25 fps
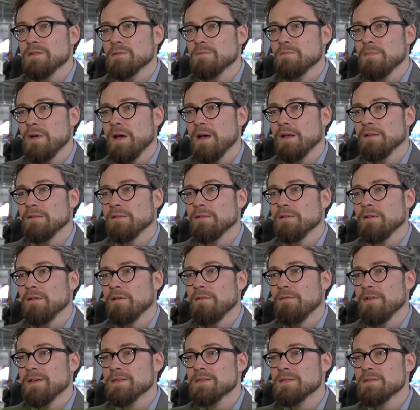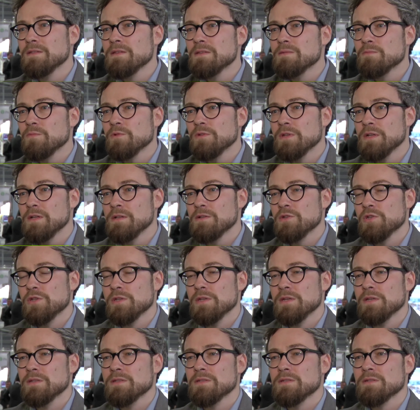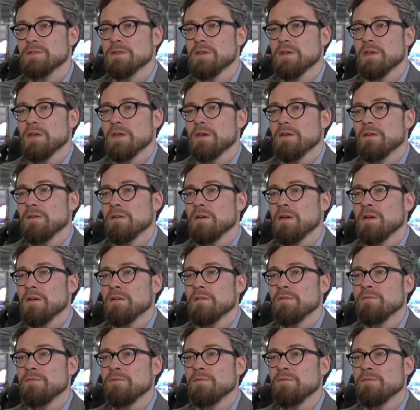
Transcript: That is, making clear what is in these models